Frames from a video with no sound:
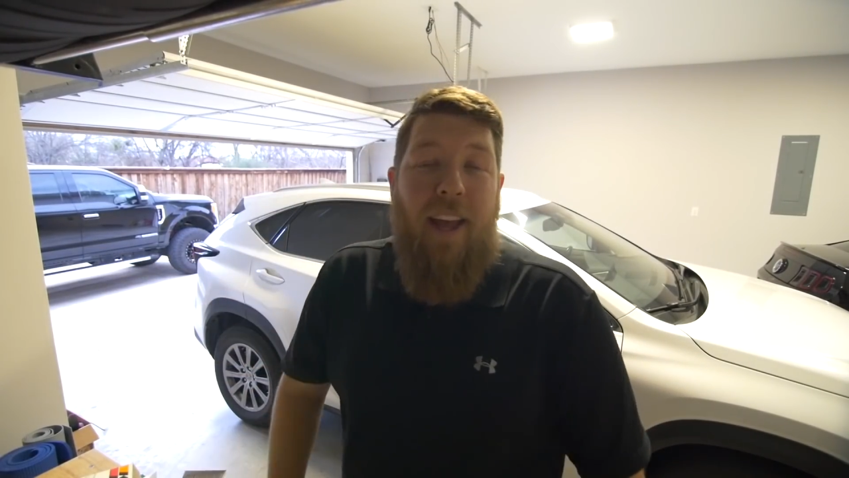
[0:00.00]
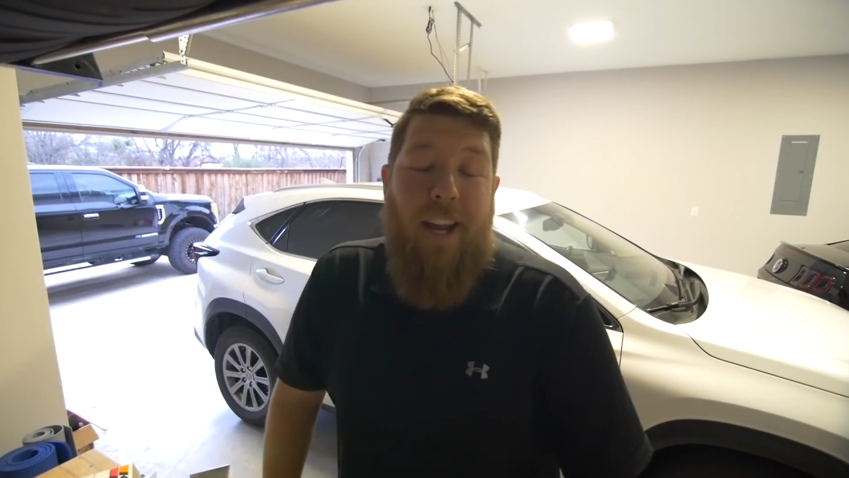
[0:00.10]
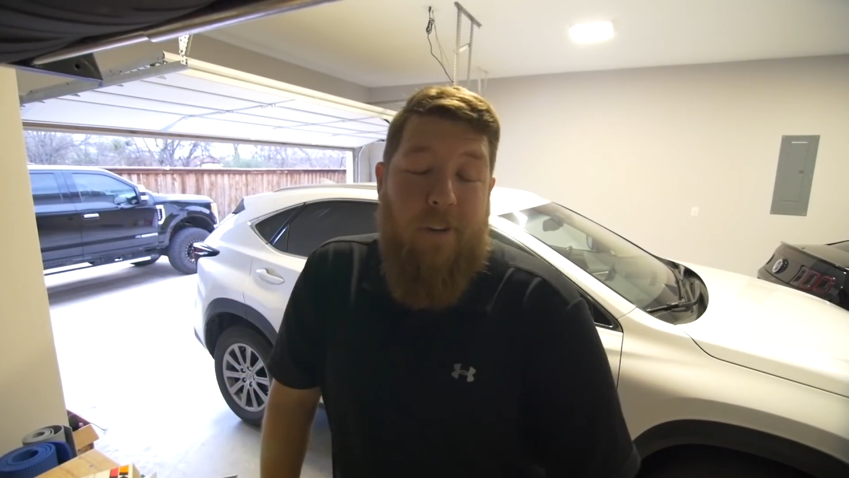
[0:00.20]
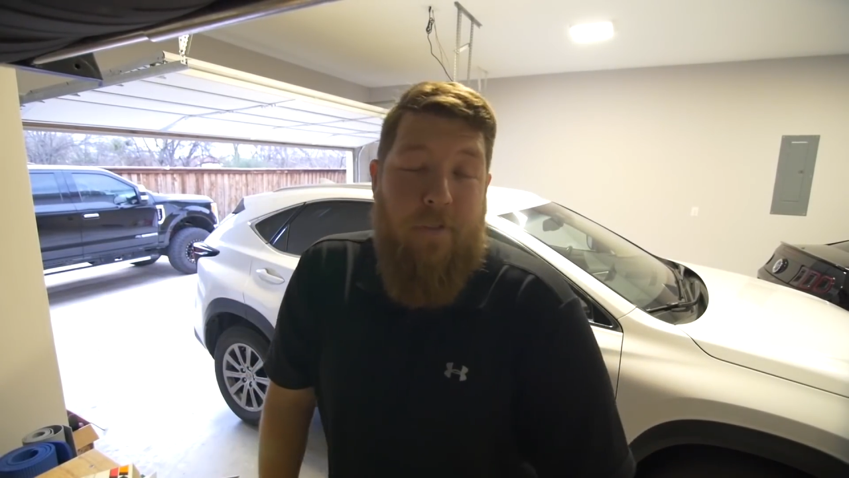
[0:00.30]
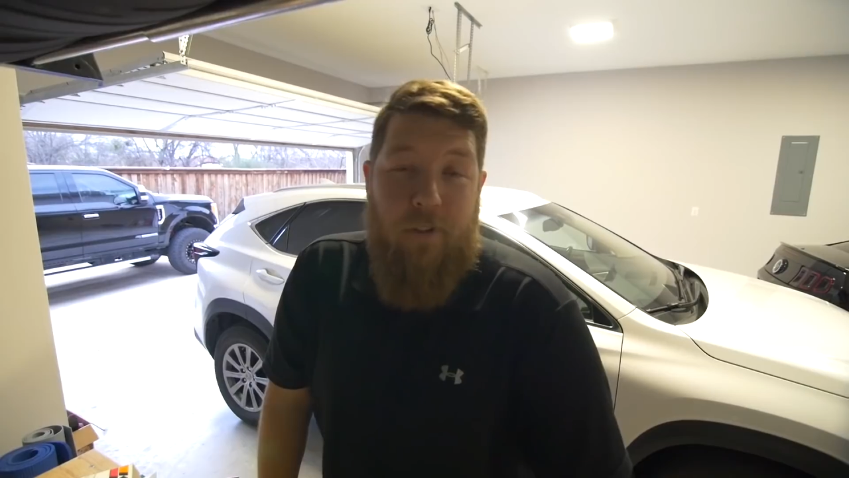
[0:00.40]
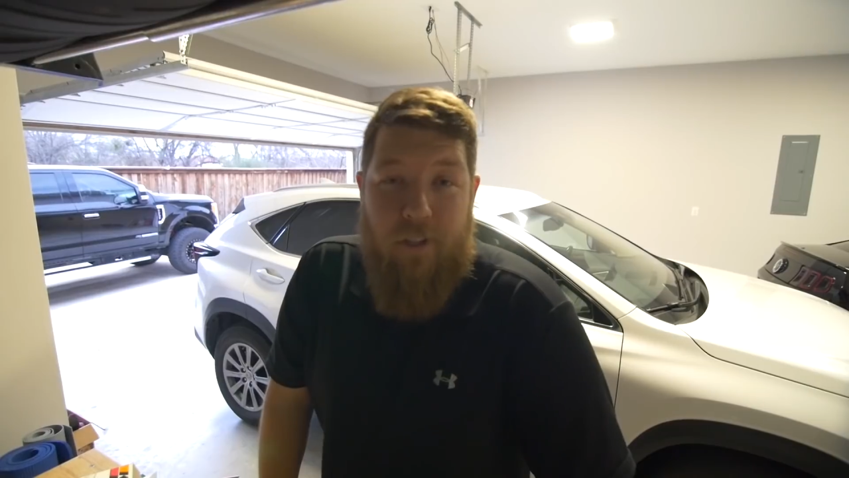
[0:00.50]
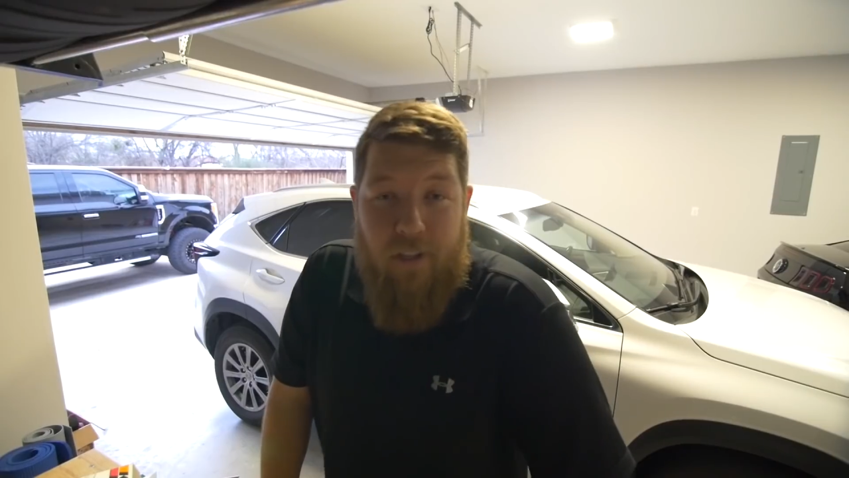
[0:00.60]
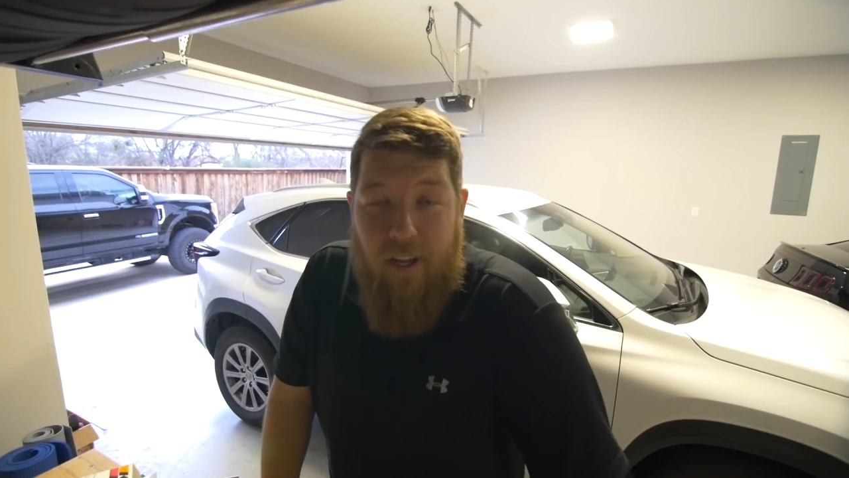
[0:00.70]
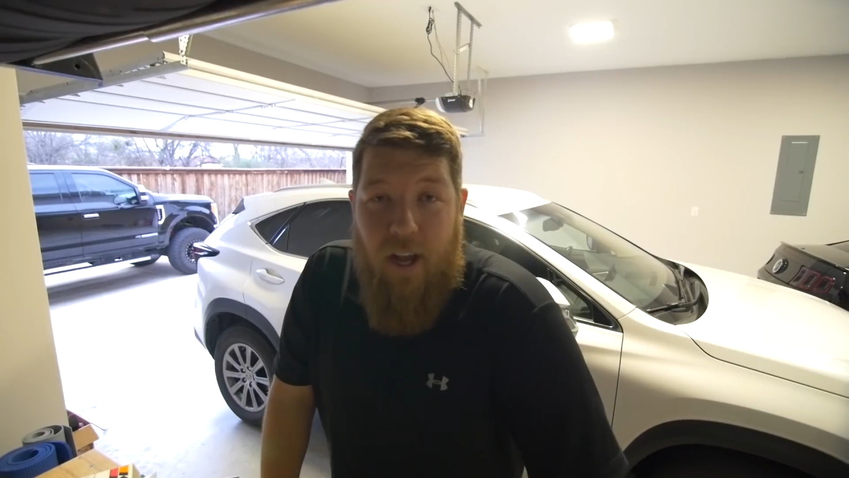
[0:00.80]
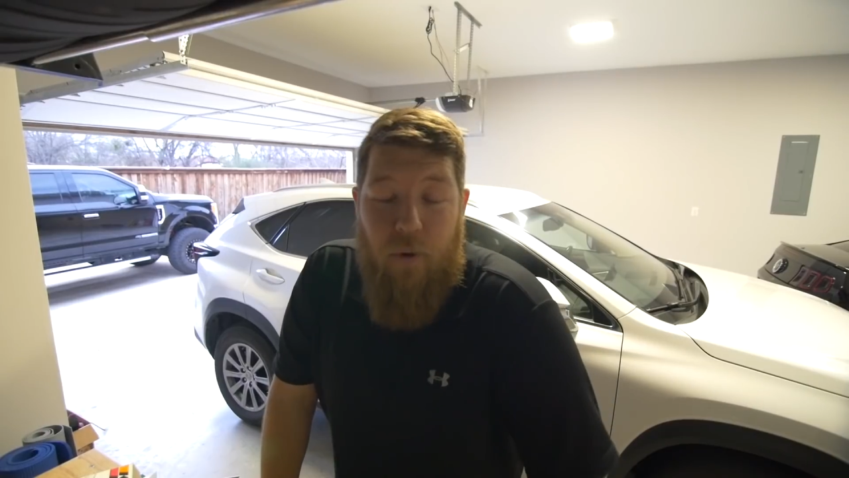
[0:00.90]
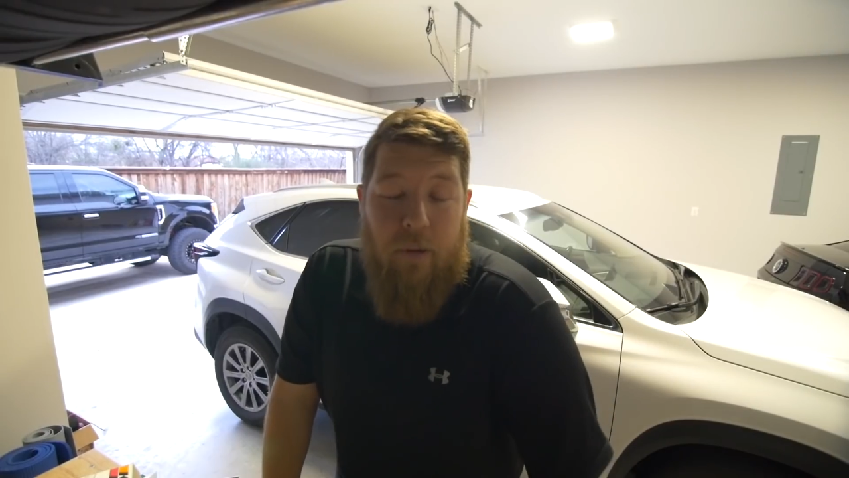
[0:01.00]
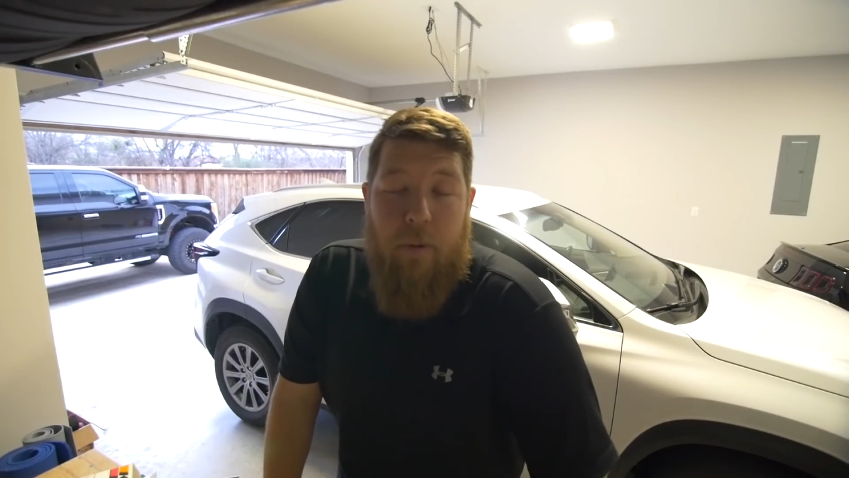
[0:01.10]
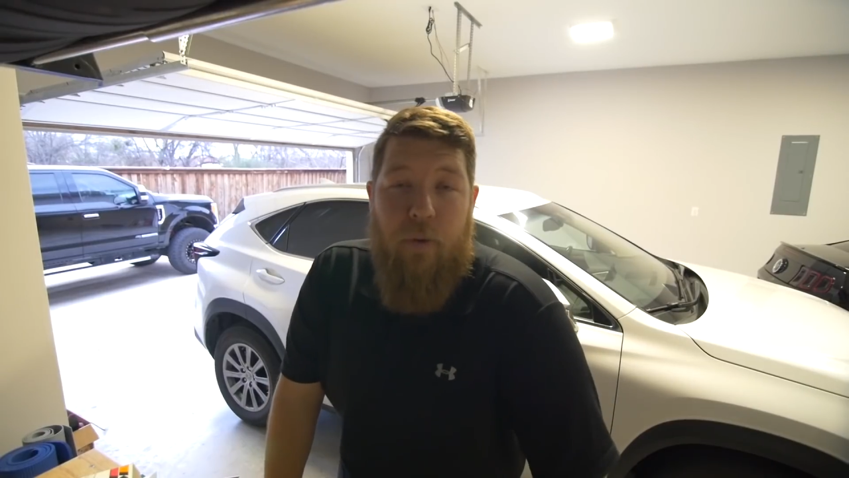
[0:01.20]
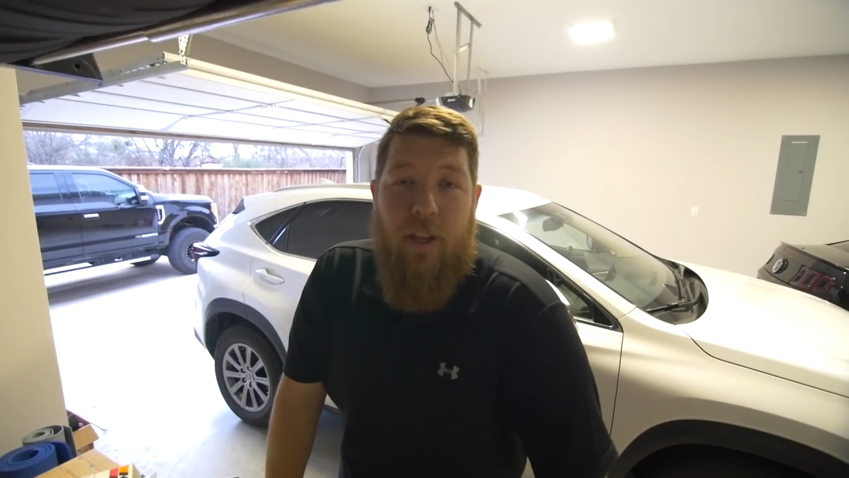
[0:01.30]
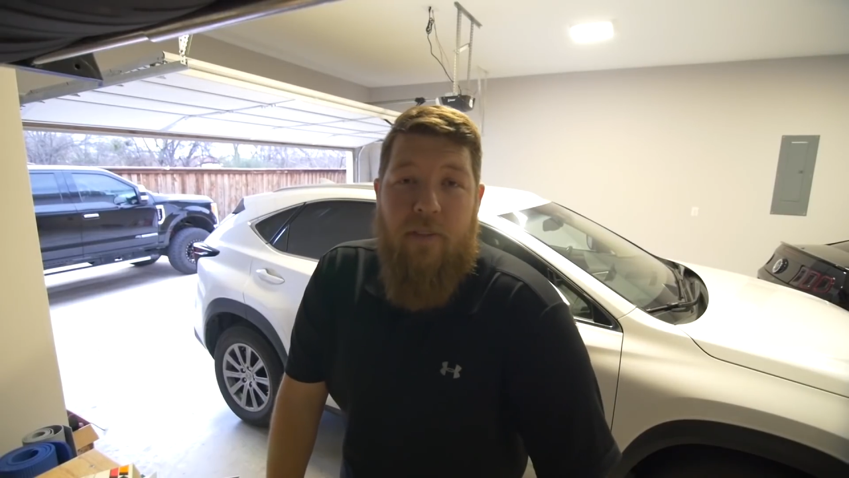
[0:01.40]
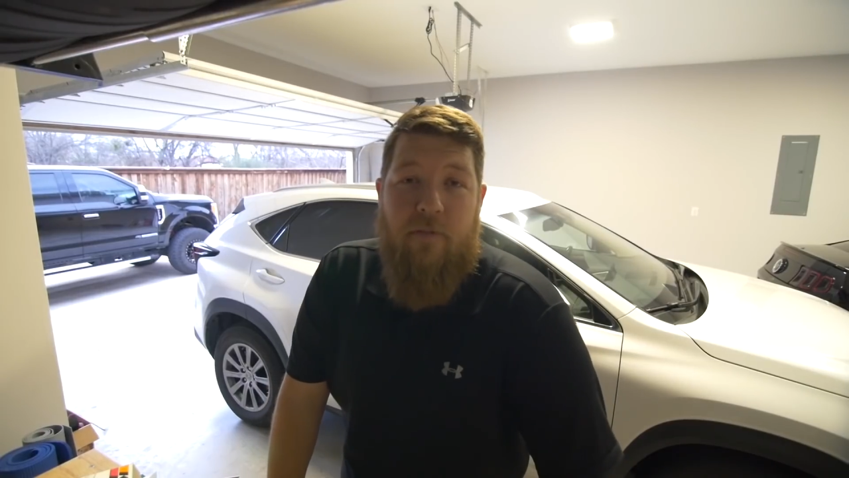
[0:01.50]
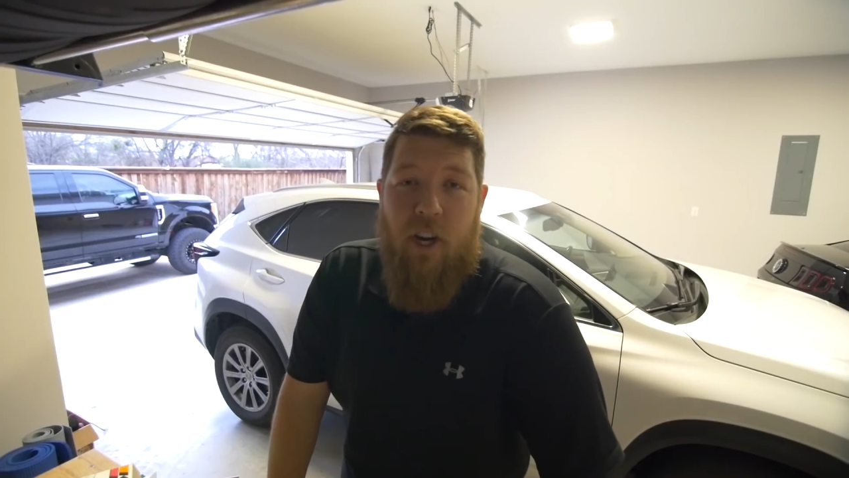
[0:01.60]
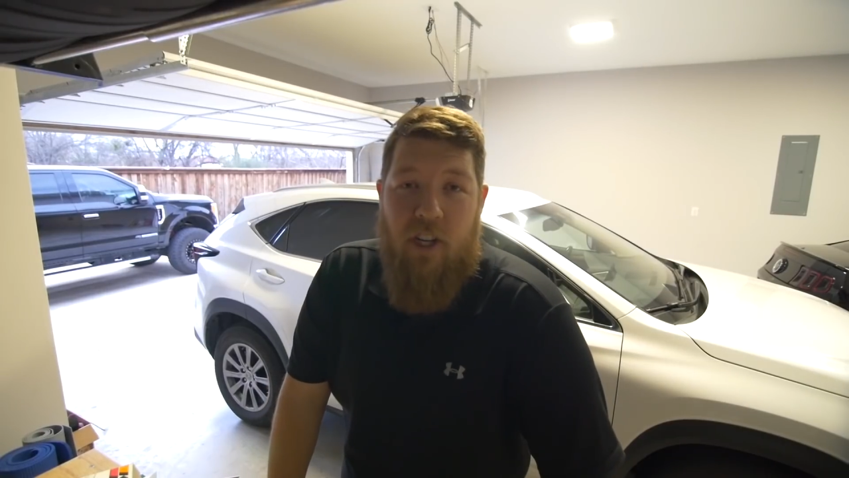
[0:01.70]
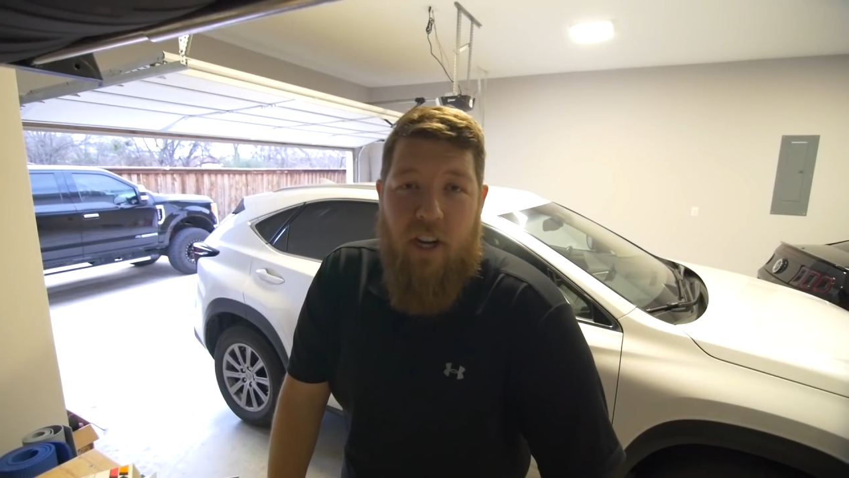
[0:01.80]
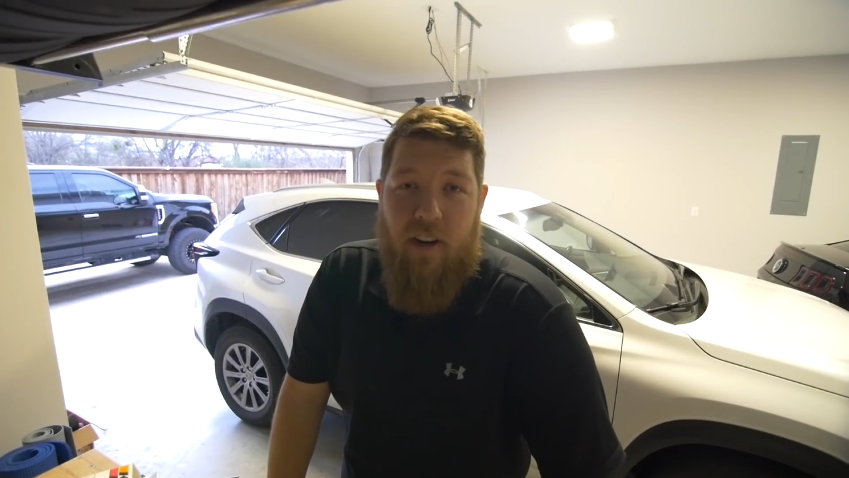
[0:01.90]
air filter. We're gonna be breathing
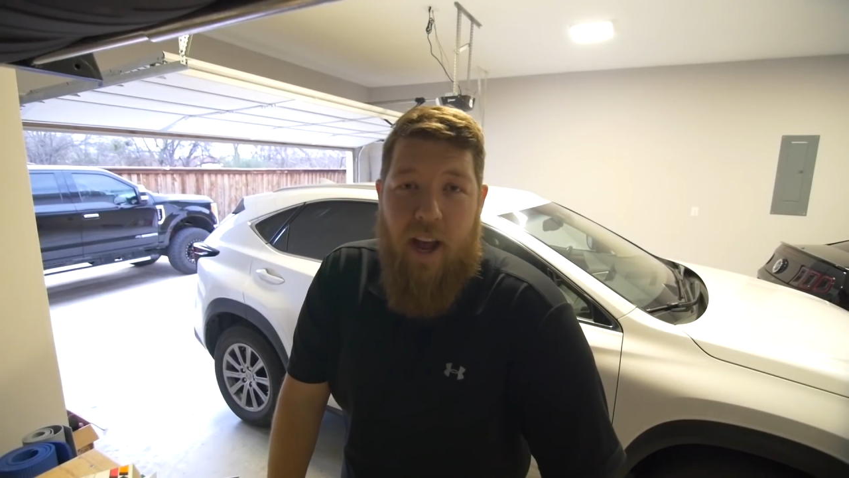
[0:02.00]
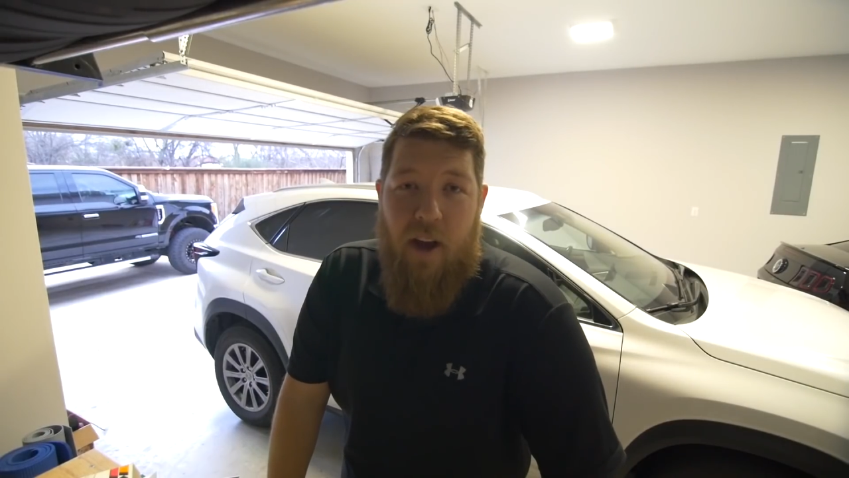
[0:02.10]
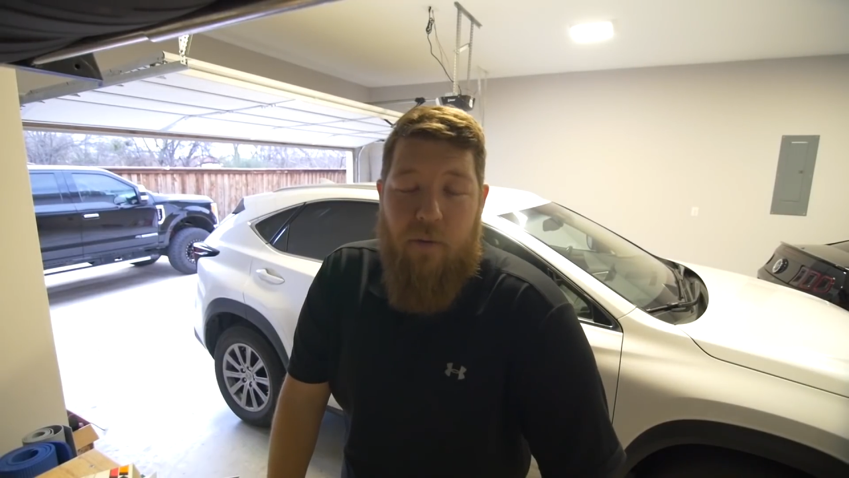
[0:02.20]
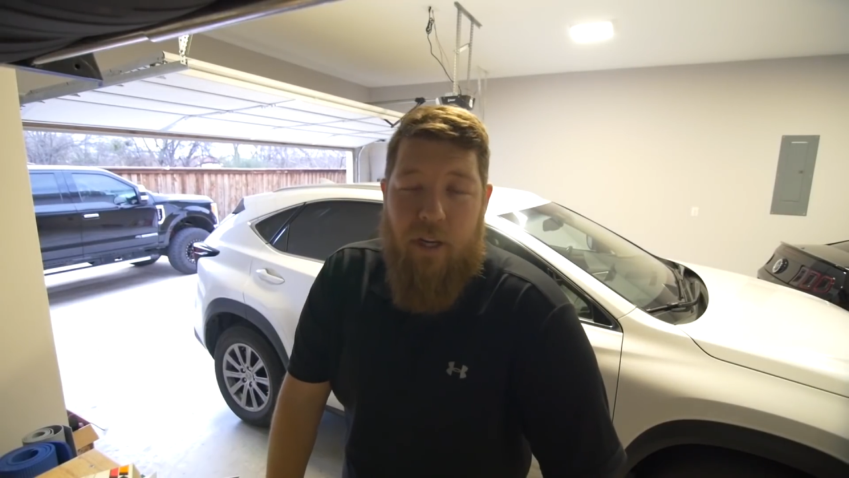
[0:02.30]
fresh air now.